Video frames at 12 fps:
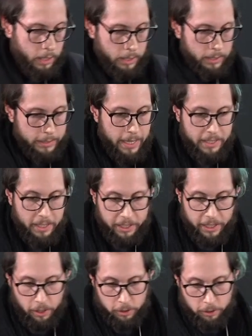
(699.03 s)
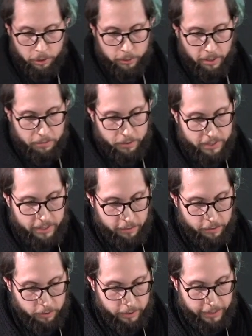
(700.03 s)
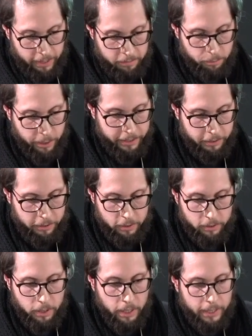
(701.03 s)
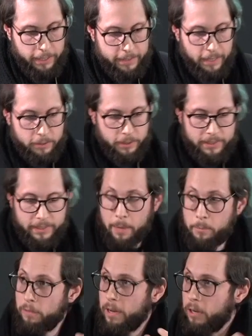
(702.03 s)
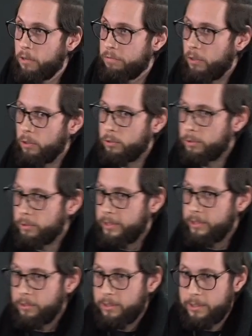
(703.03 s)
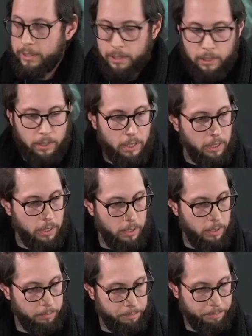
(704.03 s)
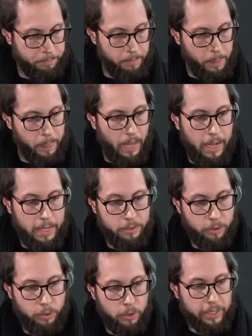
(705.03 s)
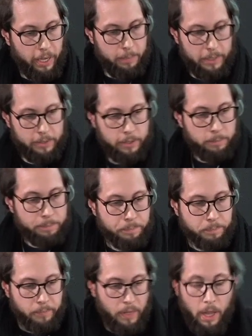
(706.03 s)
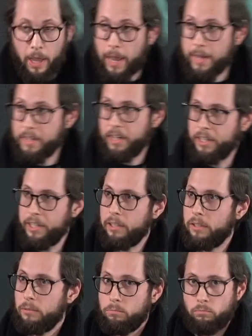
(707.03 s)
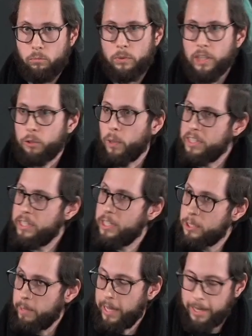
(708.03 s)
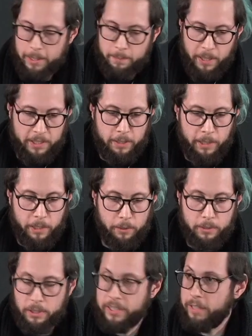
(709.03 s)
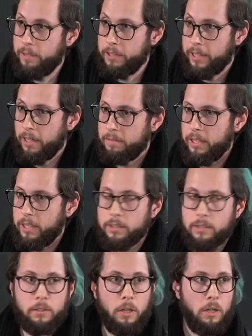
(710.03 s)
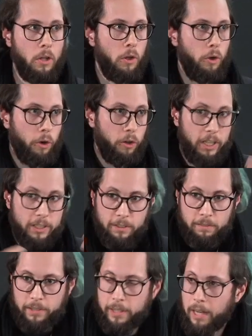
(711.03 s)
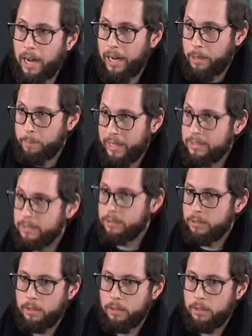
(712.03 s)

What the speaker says: Then in yellow, you have the 7K predictor. It has the same level of autoconsistency as the cold dark matter. And here, that was expected because 7K is a relatively high mass,